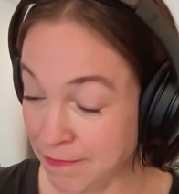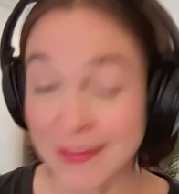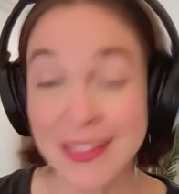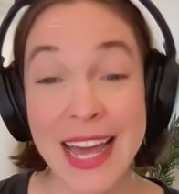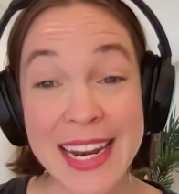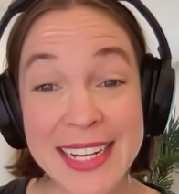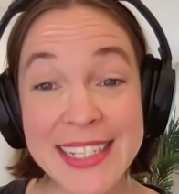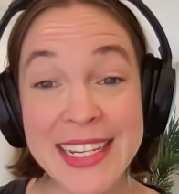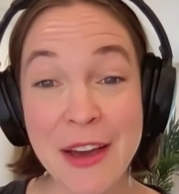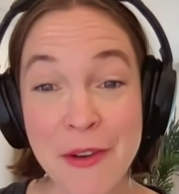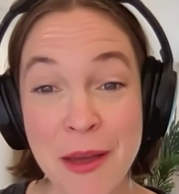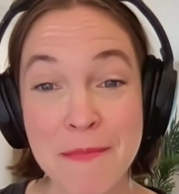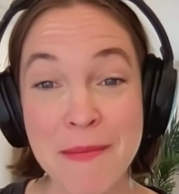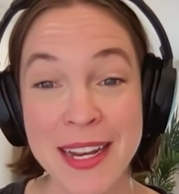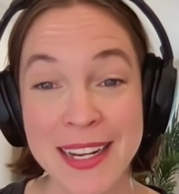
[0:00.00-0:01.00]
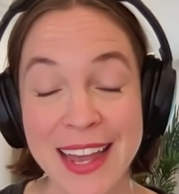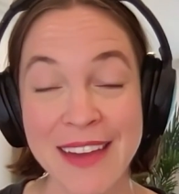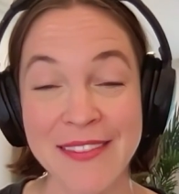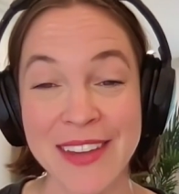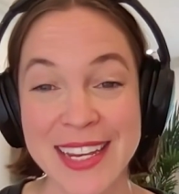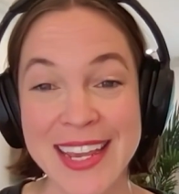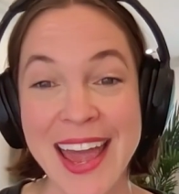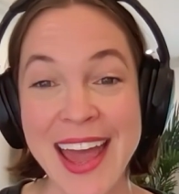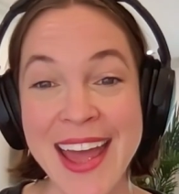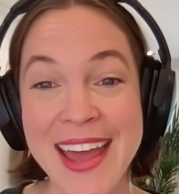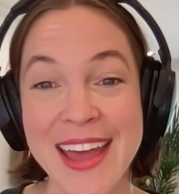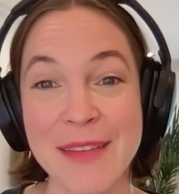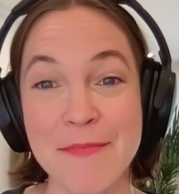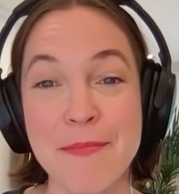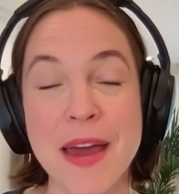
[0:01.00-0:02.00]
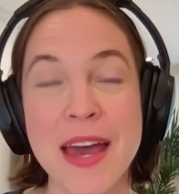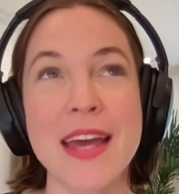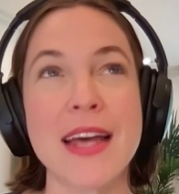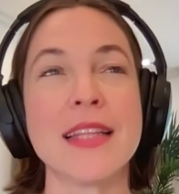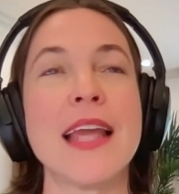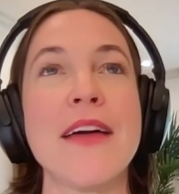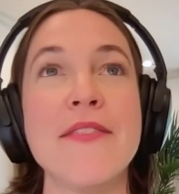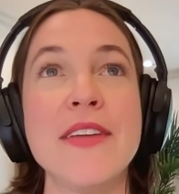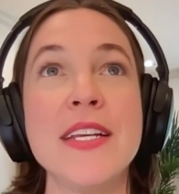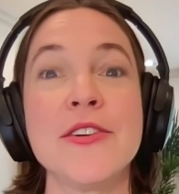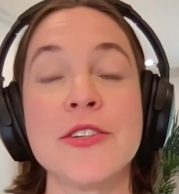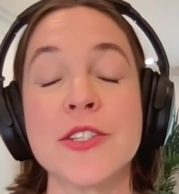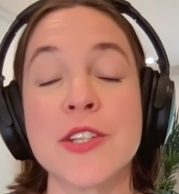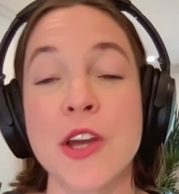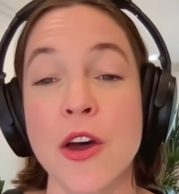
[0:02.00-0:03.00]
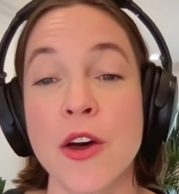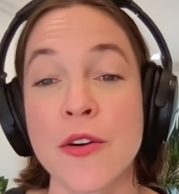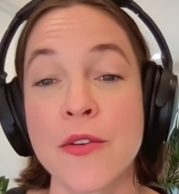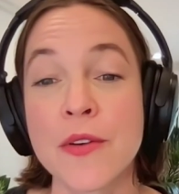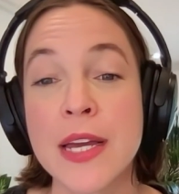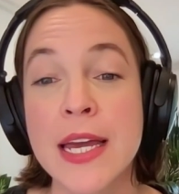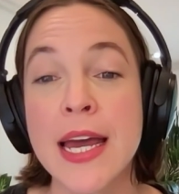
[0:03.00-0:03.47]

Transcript: That is how I met Kevin. Yeah, about 11 years ago,